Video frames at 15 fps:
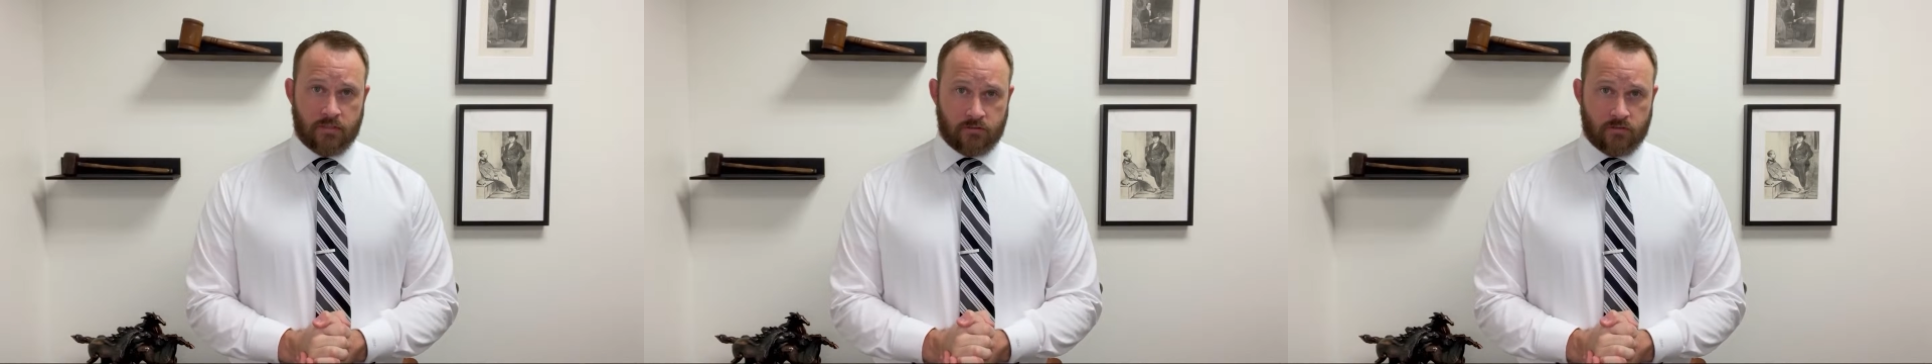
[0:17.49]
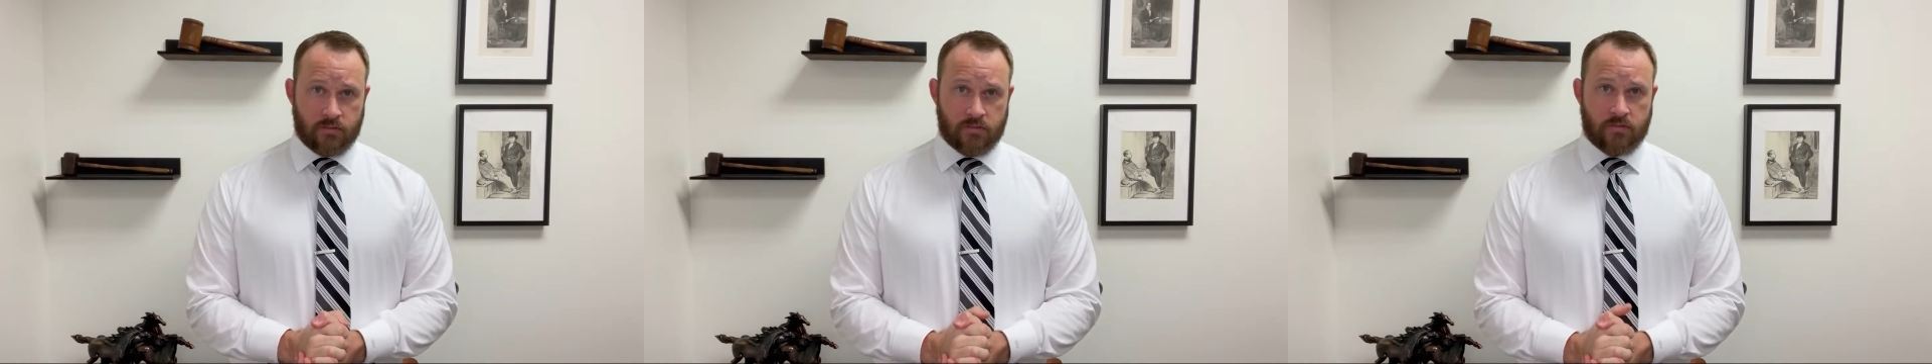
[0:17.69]

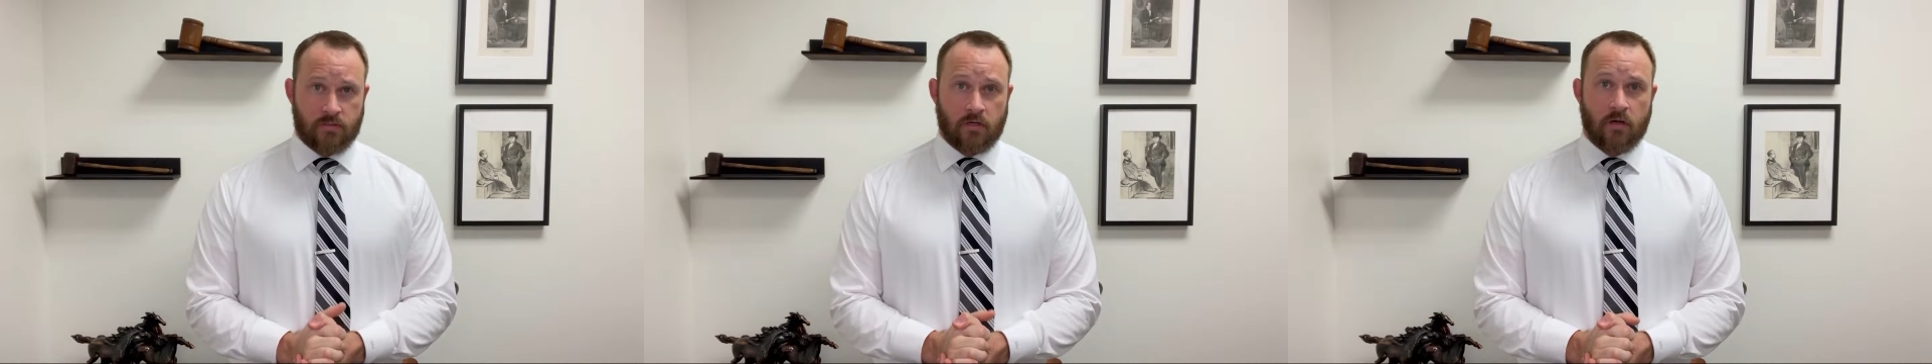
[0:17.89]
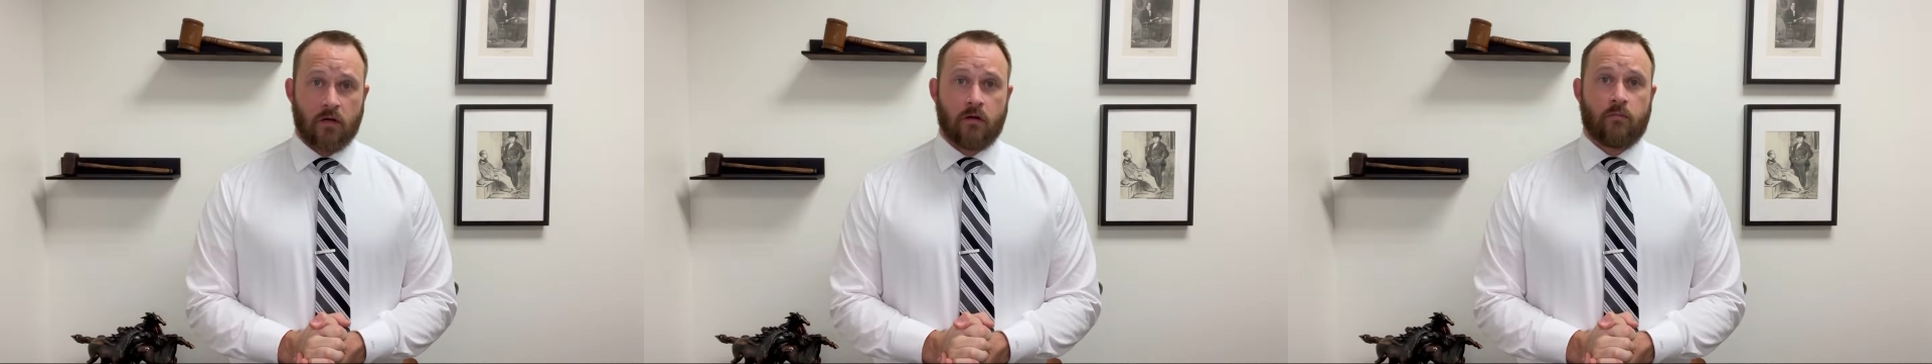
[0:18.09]

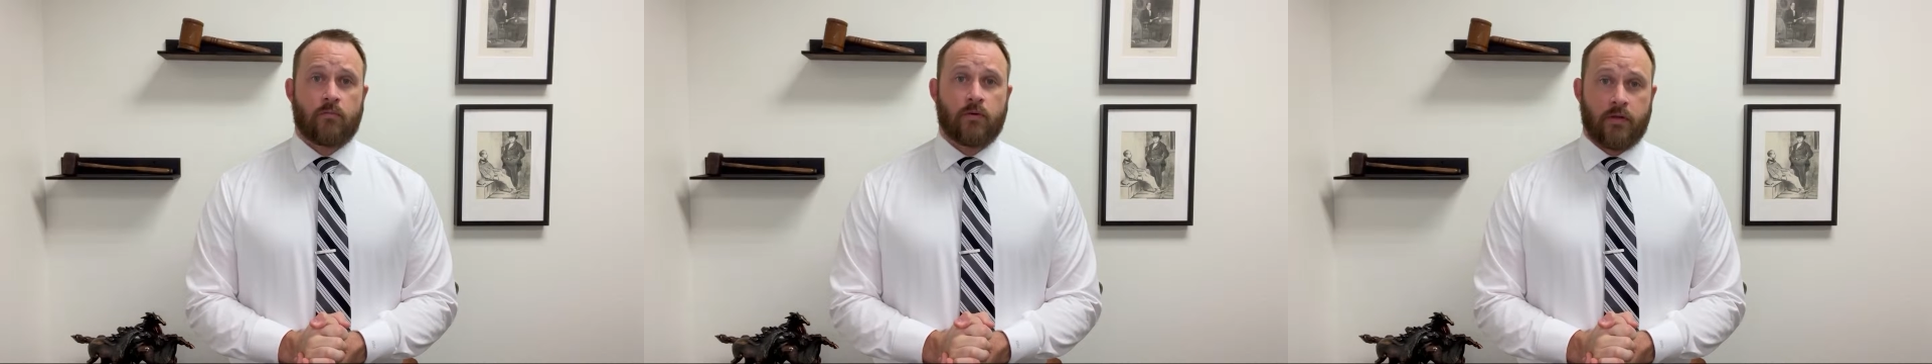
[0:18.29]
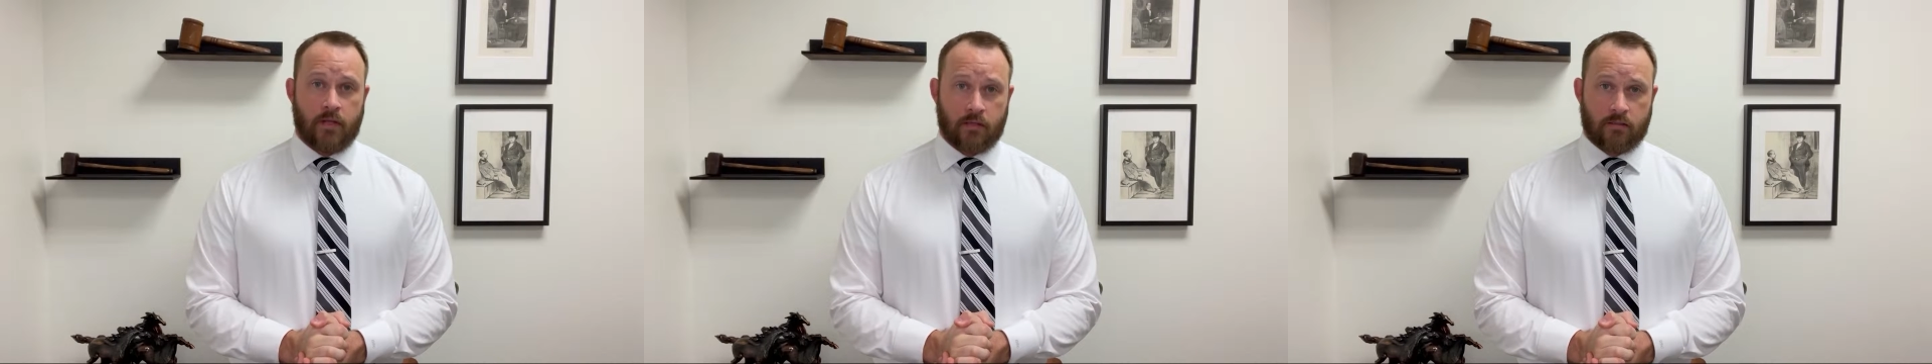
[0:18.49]
interests are
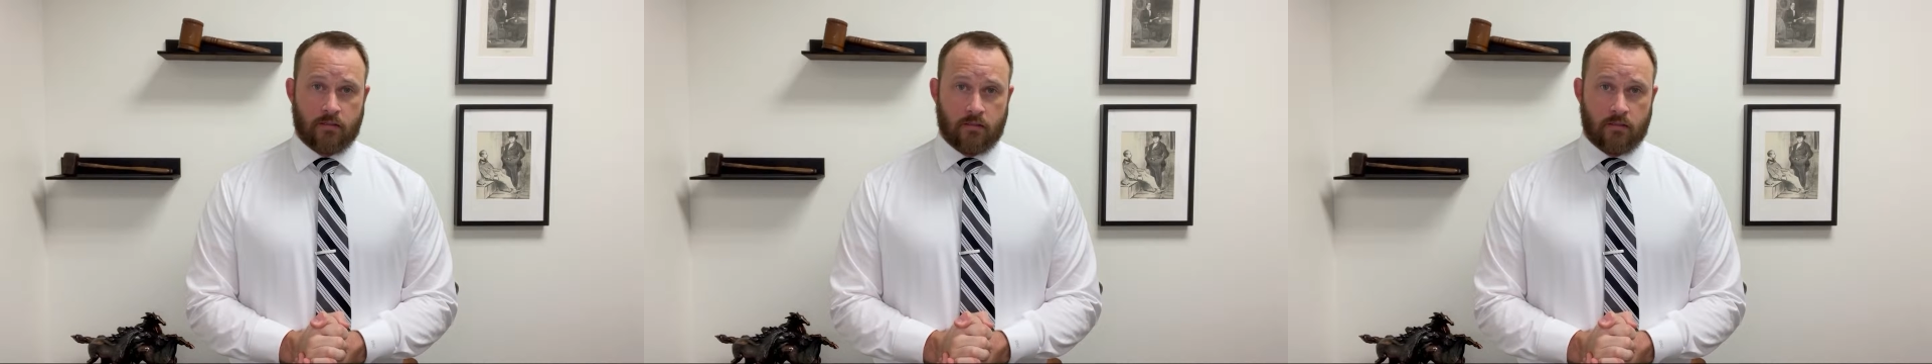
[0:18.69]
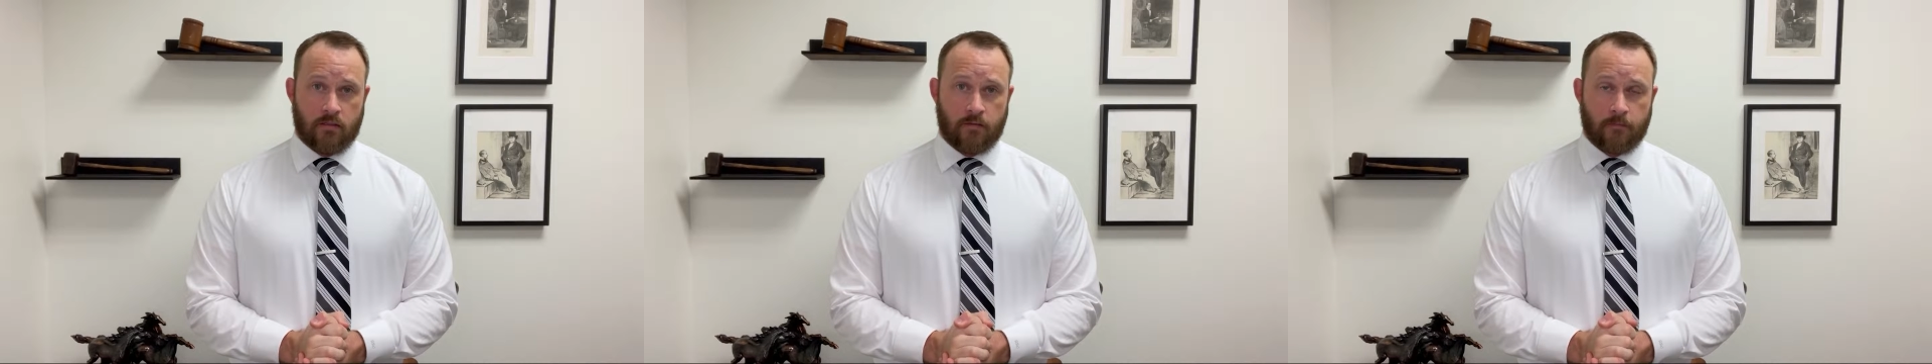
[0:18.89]

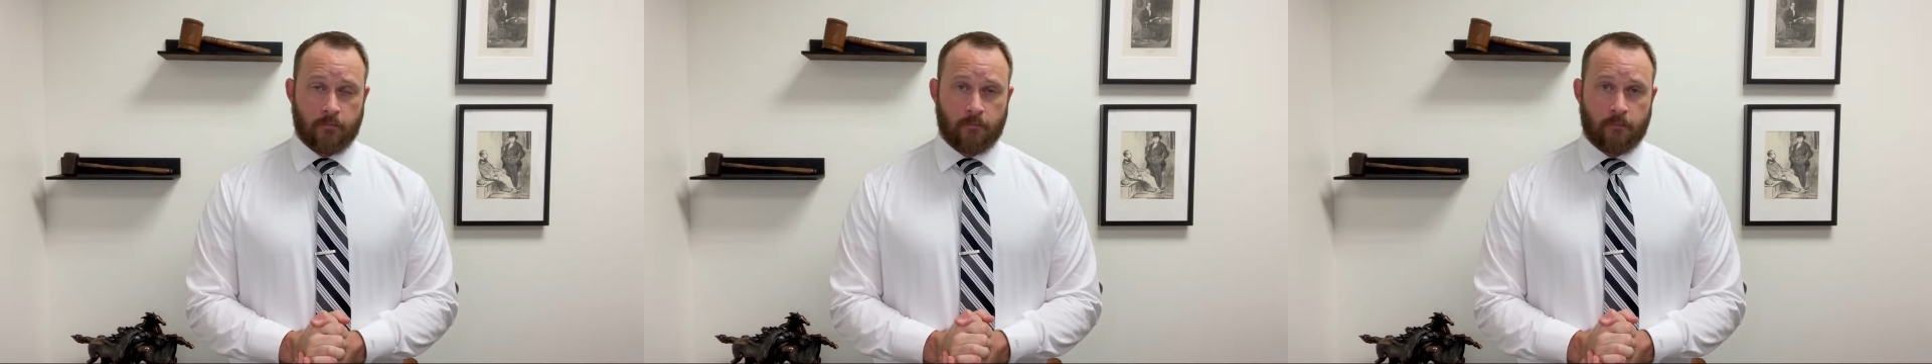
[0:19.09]
protected.